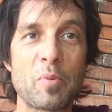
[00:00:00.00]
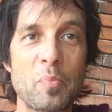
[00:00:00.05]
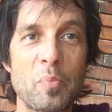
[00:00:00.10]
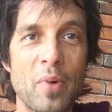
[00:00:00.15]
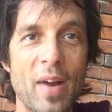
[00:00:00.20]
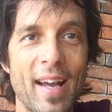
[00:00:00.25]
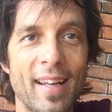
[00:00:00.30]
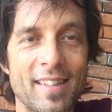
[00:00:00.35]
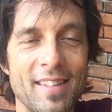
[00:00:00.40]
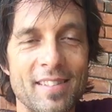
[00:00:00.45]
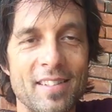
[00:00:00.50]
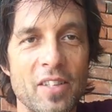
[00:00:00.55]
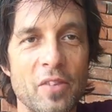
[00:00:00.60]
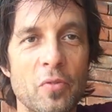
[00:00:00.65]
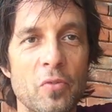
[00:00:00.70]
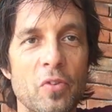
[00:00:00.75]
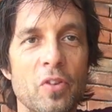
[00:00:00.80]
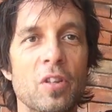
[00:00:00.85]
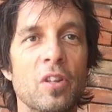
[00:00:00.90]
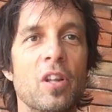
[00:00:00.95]

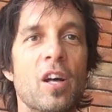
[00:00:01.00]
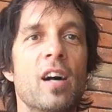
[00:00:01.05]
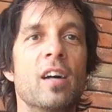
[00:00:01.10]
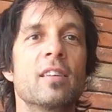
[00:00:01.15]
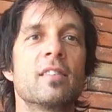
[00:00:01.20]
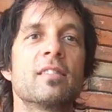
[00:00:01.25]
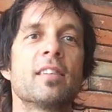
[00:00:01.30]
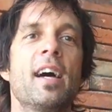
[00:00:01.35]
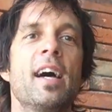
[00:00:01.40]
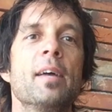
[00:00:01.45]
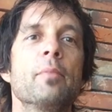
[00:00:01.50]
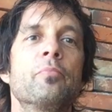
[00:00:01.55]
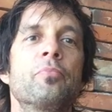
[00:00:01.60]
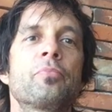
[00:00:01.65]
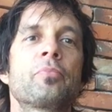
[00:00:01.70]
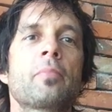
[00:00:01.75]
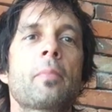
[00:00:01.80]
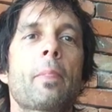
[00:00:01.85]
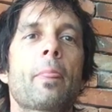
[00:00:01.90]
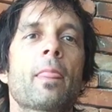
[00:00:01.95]
practicing for a long time.
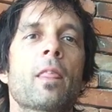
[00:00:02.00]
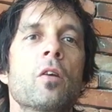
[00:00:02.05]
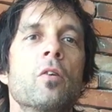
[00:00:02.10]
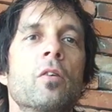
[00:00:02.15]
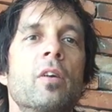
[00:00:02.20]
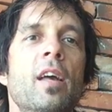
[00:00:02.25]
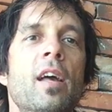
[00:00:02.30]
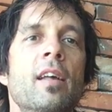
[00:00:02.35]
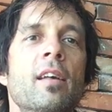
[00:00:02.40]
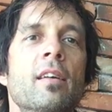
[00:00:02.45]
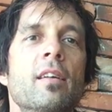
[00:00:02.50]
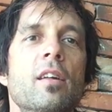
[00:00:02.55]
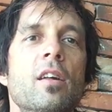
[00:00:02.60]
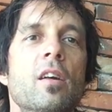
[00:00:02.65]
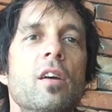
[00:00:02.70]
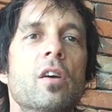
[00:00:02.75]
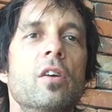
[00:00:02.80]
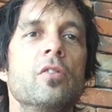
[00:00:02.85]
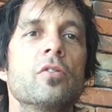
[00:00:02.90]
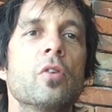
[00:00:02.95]
Okay?
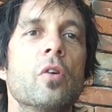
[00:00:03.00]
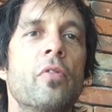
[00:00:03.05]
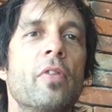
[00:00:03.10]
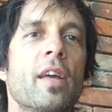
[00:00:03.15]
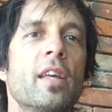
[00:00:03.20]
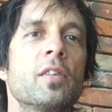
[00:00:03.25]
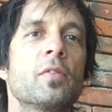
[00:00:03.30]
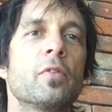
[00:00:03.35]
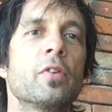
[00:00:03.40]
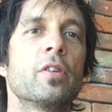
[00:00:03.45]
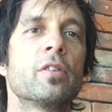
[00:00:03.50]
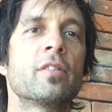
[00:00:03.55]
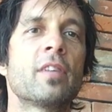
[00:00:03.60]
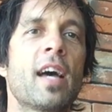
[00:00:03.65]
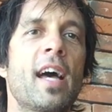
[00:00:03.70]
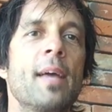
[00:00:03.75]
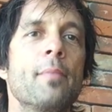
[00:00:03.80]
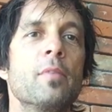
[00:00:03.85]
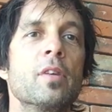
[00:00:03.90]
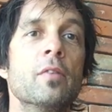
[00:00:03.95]
So thanks for your
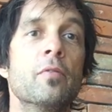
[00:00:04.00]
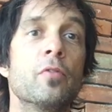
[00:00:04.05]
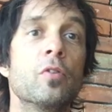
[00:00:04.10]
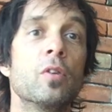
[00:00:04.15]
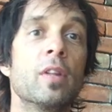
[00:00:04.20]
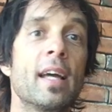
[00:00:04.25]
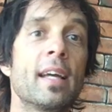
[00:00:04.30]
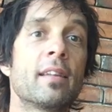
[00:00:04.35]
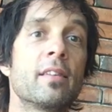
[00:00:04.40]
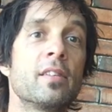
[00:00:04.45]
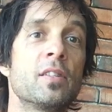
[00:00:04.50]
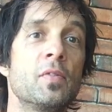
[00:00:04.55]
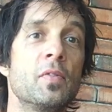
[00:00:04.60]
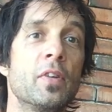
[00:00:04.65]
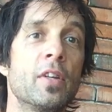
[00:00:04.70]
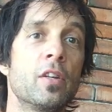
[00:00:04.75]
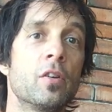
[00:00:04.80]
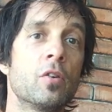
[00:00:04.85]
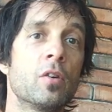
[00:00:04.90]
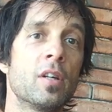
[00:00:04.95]
time. If you like this
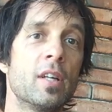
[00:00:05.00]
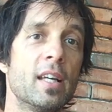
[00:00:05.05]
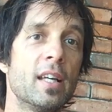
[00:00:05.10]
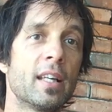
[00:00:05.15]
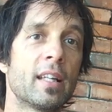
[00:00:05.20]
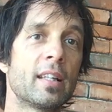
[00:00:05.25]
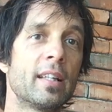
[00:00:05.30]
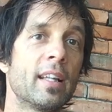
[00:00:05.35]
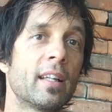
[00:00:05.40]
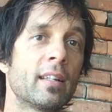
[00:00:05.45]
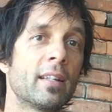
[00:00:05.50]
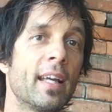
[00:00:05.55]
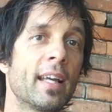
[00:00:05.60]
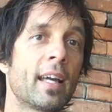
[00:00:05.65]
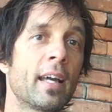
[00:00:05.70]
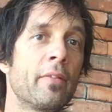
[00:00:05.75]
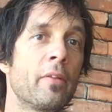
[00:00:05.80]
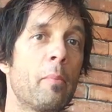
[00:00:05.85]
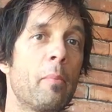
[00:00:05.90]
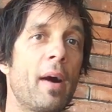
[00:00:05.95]
video, click
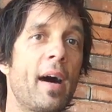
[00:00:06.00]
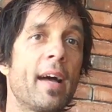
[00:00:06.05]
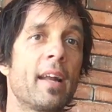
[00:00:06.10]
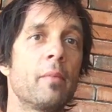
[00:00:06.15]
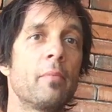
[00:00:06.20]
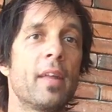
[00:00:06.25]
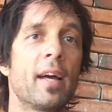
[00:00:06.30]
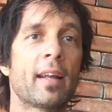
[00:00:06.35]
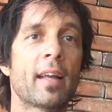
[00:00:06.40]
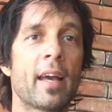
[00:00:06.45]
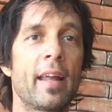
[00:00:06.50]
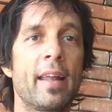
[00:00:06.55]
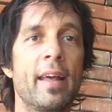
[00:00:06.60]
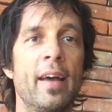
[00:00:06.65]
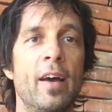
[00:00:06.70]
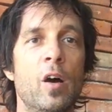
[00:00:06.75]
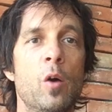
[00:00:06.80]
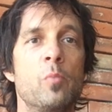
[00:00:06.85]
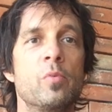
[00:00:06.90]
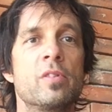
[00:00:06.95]
like on the bottom. That kind
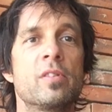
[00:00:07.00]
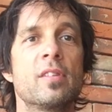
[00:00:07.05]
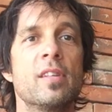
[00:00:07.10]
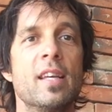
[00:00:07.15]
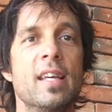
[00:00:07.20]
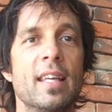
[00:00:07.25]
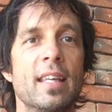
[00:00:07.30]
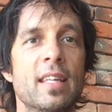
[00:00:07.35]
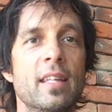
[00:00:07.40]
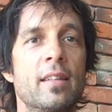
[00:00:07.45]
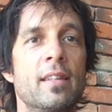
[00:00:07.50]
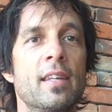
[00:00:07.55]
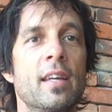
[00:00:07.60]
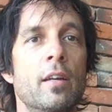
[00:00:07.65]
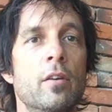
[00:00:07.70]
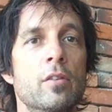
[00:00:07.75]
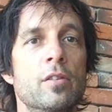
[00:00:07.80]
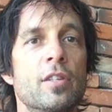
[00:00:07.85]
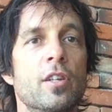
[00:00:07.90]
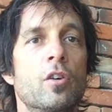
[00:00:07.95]
of helps get the
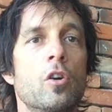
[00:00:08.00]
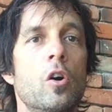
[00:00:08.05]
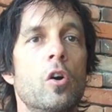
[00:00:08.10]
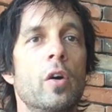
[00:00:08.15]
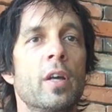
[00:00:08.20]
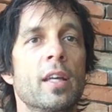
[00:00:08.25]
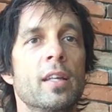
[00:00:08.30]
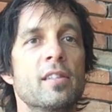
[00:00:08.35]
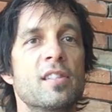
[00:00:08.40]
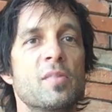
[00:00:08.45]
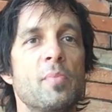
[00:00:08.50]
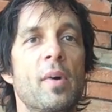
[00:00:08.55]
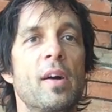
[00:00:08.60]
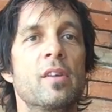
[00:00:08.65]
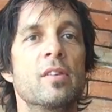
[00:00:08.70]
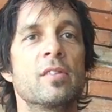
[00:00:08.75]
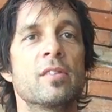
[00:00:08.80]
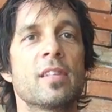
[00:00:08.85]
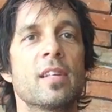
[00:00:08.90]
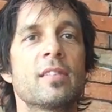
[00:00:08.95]
energy going,
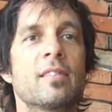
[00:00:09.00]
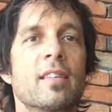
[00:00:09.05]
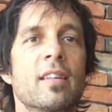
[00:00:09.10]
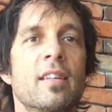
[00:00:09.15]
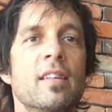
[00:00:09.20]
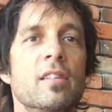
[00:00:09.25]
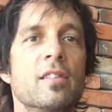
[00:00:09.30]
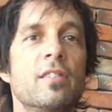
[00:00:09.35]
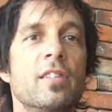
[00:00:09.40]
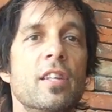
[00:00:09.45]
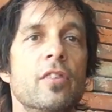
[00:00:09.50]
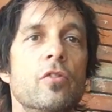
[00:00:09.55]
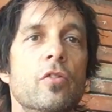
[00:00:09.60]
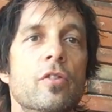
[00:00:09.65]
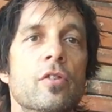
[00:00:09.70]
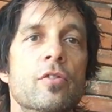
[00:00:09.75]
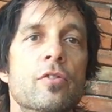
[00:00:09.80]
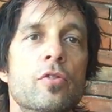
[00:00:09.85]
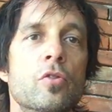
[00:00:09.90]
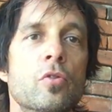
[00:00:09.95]
inspires us to continue
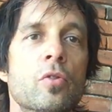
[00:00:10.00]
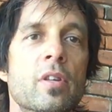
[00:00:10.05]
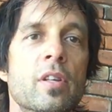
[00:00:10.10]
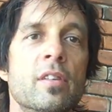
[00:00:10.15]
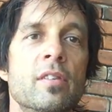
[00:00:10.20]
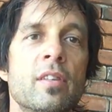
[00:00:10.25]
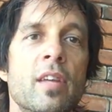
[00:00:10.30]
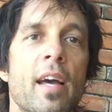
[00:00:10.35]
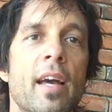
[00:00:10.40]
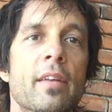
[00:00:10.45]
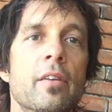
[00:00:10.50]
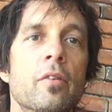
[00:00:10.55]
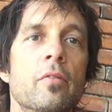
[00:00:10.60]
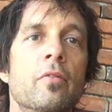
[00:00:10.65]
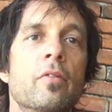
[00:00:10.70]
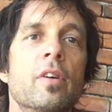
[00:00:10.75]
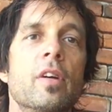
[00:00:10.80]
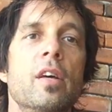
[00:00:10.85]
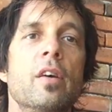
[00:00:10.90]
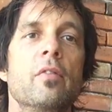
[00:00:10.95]
to do these kind
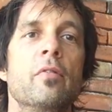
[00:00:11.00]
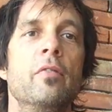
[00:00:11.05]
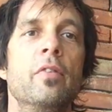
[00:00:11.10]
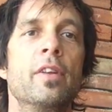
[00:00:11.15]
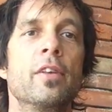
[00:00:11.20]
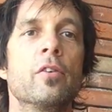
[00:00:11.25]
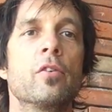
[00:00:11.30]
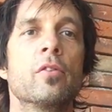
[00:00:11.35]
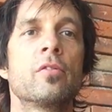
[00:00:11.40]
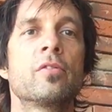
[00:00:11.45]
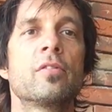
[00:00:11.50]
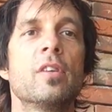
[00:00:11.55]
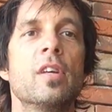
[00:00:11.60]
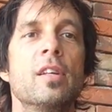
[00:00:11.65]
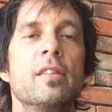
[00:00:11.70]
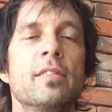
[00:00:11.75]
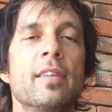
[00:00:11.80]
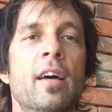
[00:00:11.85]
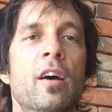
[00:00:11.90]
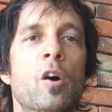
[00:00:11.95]
of videos
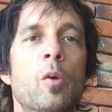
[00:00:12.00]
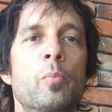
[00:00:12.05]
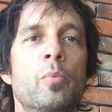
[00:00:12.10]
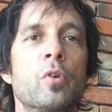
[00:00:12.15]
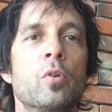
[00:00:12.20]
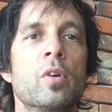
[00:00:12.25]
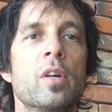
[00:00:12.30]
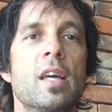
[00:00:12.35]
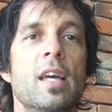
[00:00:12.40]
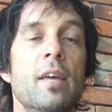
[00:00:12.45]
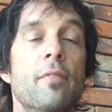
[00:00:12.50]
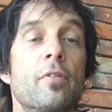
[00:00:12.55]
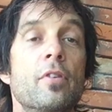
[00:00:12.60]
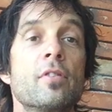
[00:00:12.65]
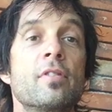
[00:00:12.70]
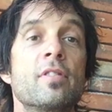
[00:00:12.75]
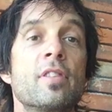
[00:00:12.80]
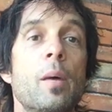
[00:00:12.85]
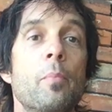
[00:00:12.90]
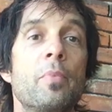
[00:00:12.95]
to help you. If
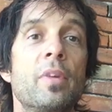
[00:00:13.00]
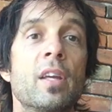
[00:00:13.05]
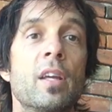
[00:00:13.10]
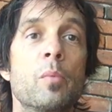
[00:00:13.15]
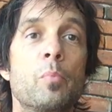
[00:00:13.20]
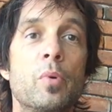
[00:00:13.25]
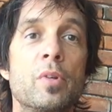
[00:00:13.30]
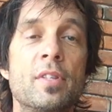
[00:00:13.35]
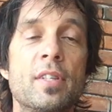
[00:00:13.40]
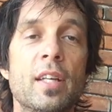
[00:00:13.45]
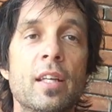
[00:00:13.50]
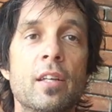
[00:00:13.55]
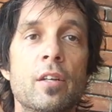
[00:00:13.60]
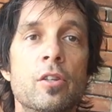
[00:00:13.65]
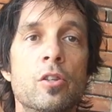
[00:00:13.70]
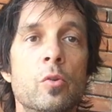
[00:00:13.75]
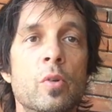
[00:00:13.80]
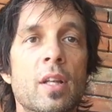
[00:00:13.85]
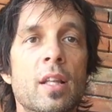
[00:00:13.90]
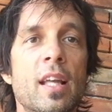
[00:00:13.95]
there's something in
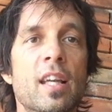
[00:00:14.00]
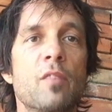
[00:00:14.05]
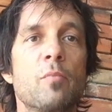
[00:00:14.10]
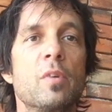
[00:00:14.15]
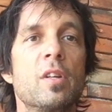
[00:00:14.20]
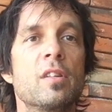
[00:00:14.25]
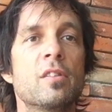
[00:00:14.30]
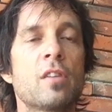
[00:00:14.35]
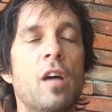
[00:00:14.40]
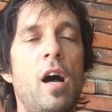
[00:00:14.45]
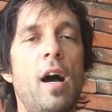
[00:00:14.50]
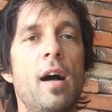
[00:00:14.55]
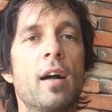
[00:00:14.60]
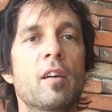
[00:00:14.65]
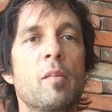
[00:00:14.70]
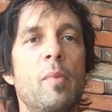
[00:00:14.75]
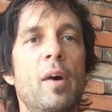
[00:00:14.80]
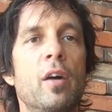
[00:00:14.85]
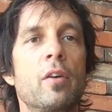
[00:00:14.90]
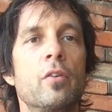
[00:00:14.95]
particular you would like me to
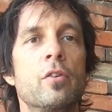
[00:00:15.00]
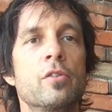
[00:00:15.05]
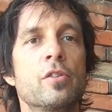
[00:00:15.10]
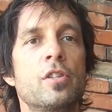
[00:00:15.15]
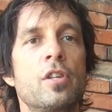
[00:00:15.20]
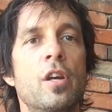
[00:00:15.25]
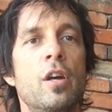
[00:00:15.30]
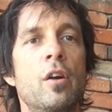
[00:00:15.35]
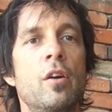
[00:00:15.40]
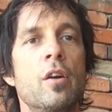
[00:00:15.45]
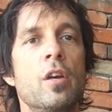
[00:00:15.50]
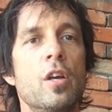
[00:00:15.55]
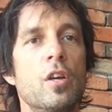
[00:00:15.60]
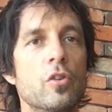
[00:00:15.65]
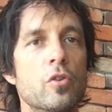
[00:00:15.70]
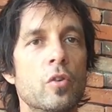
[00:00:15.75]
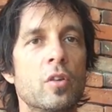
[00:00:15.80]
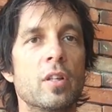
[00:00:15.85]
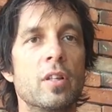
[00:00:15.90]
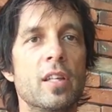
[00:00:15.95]
talk about or share,
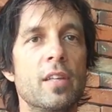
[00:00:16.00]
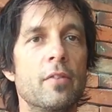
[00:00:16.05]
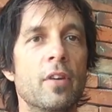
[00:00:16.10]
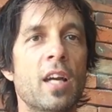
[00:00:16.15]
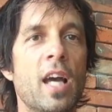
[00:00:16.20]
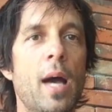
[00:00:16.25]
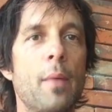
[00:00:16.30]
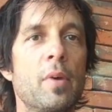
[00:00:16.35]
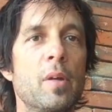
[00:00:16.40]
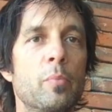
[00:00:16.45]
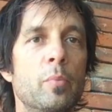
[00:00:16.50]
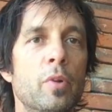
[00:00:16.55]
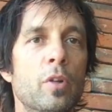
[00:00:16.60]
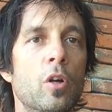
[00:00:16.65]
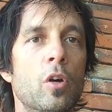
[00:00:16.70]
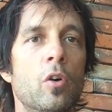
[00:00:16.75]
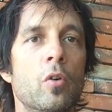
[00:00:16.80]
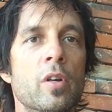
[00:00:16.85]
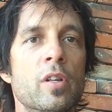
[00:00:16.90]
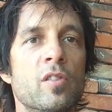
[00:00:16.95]
you can leave a comment
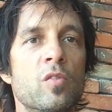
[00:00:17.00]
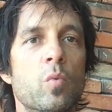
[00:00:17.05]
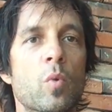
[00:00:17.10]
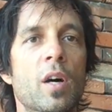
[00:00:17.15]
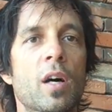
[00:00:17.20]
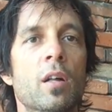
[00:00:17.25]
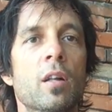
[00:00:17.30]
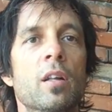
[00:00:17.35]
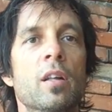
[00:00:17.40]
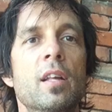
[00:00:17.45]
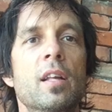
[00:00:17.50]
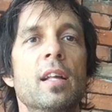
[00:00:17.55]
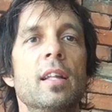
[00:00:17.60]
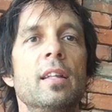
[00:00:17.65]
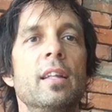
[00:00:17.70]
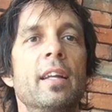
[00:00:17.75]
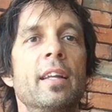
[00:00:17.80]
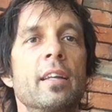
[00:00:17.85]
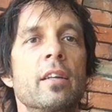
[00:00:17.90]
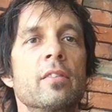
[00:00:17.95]
below as well,
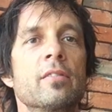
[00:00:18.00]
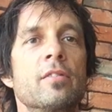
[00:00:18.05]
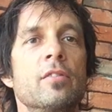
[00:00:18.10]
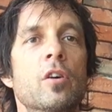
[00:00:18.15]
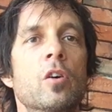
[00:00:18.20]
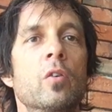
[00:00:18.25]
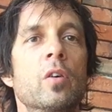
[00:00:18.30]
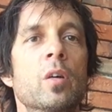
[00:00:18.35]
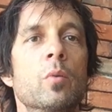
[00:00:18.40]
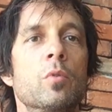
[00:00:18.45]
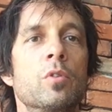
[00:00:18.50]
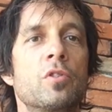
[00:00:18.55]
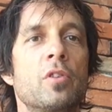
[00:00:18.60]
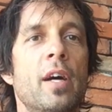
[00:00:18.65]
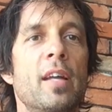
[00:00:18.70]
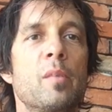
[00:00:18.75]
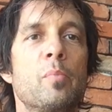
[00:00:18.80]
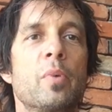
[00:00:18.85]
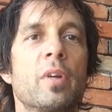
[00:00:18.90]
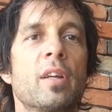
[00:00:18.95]
letting us know, and we'll
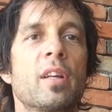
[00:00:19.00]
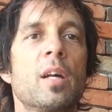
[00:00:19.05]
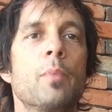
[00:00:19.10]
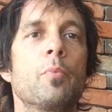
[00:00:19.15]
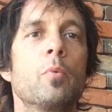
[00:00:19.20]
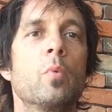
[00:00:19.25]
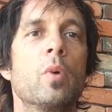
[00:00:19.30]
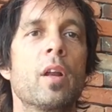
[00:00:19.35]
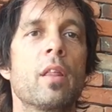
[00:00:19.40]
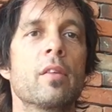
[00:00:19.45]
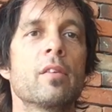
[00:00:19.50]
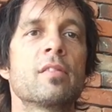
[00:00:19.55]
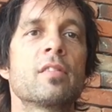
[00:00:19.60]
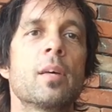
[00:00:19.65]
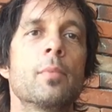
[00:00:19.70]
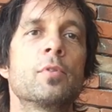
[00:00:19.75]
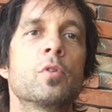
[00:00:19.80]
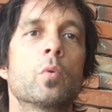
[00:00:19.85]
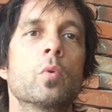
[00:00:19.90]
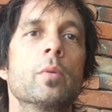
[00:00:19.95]
try to pick it up in one of the
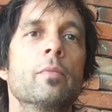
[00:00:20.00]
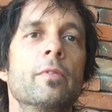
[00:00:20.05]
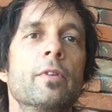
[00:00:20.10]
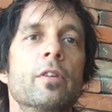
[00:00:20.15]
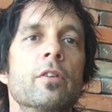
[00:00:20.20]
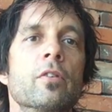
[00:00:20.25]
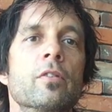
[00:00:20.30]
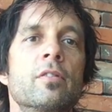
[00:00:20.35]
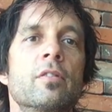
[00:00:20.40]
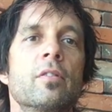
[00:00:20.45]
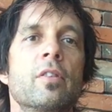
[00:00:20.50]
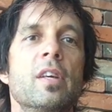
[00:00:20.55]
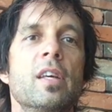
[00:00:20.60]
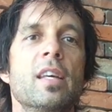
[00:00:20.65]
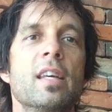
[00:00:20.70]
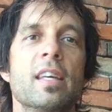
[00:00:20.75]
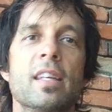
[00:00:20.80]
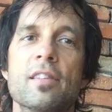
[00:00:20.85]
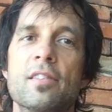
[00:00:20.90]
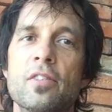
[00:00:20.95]
subsequent videos.
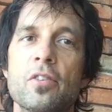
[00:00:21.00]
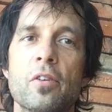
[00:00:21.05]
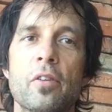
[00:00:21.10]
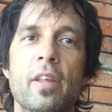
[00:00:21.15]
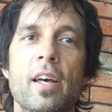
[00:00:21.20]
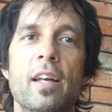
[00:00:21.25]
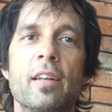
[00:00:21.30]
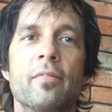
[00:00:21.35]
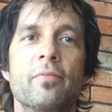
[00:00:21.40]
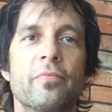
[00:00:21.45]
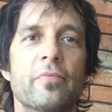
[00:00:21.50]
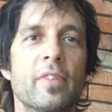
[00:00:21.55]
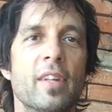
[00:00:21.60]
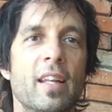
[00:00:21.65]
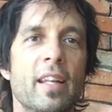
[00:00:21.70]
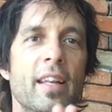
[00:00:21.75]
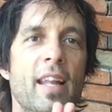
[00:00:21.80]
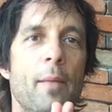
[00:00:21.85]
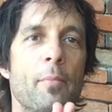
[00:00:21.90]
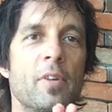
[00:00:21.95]
Until then,
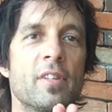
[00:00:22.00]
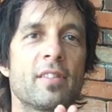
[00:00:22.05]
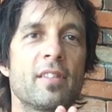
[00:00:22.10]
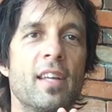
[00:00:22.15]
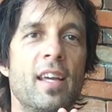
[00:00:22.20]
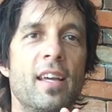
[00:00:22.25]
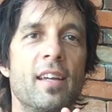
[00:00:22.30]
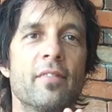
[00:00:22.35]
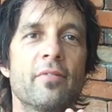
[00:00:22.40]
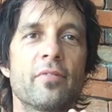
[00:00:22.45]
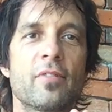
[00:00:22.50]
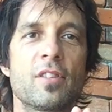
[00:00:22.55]
namaste,